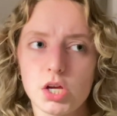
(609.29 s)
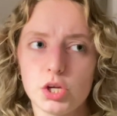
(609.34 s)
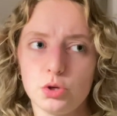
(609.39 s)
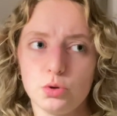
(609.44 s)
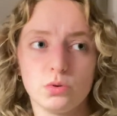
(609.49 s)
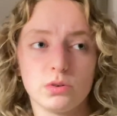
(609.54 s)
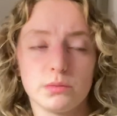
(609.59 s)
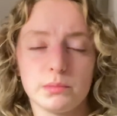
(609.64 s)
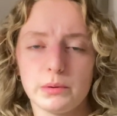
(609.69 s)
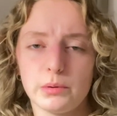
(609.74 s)

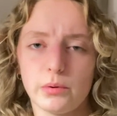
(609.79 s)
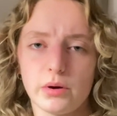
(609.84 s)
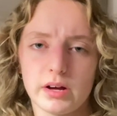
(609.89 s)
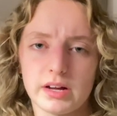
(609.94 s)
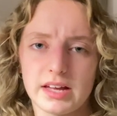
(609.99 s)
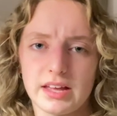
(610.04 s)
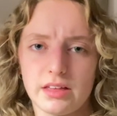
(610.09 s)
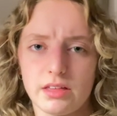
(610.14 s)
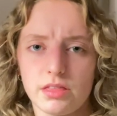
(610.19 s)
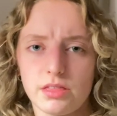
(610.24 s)
You're gonna be
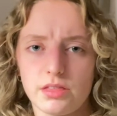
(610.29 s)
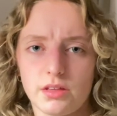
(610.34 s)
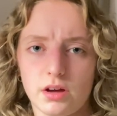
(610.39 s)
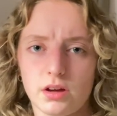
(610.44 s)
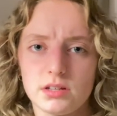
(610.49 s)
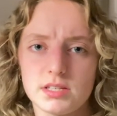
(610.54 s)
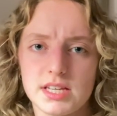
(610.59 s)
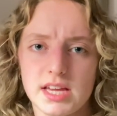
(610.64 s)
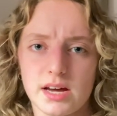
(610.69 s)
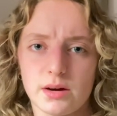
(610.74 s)
working
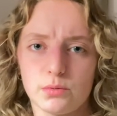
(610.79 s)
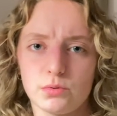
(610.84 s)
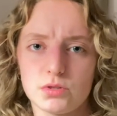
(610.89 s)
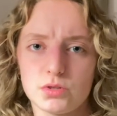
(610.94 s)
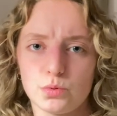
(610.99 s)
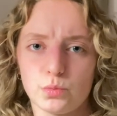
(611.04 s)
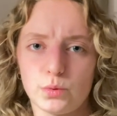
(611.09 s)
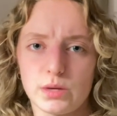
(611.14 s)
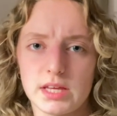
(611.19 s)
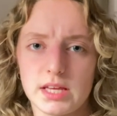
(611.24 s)
30 hours
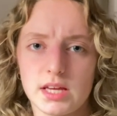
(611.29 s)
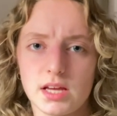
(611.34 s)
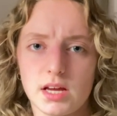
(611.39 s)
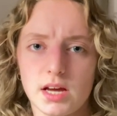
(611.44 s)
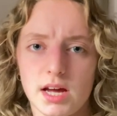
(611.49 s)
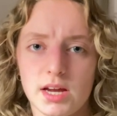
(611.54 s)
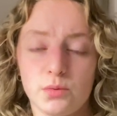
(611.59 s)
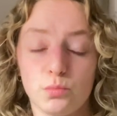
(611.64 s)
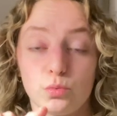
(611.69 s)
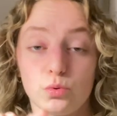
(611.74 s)
a week
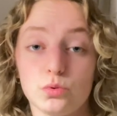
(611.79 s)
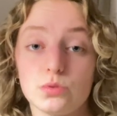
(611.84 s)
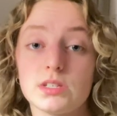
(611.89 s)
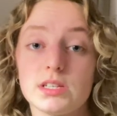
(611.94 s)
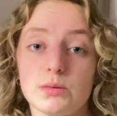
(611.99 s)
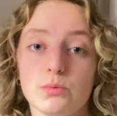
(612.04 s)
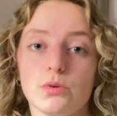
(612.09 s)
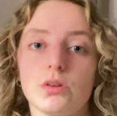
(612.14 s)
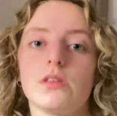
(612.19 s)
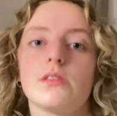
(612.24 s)
and we'll
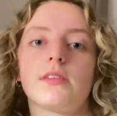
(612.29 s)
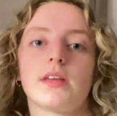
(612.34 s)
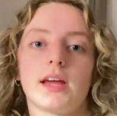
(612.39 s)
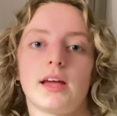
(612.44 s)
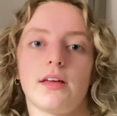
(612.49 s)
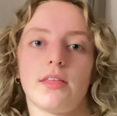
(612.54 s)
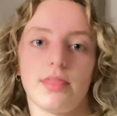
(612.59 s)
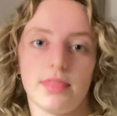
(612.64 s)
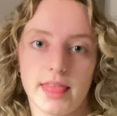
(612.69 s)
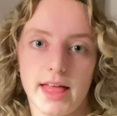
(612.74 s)
see what you
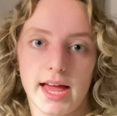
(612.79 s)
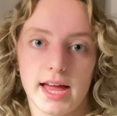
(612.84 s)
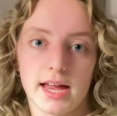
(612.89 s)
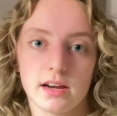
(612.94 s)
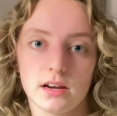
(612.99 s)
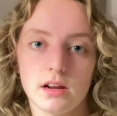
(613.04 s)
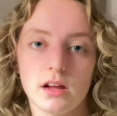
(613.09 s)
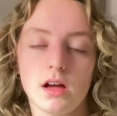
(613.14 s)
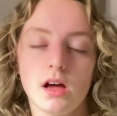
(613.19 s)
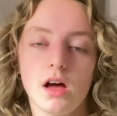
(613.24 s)
think
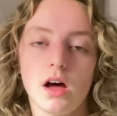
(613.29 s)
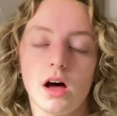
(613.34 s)
then,